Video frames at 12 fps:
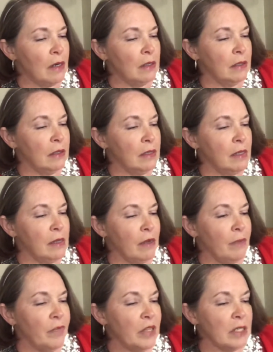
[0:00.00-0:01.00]
No,
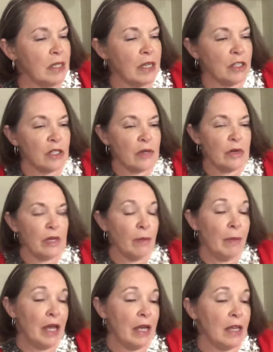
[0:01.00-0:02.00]
it's not showing up
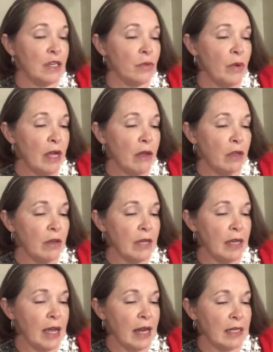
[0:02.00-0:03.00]
much. Well, you can
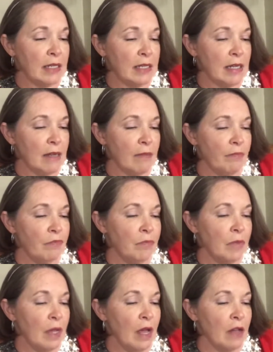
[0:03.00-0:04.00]
kind of see it.
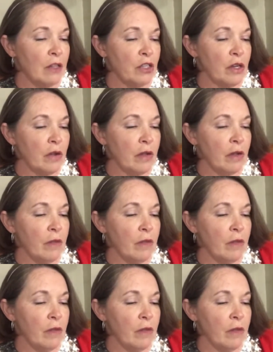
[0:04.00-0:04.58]
I'll show you.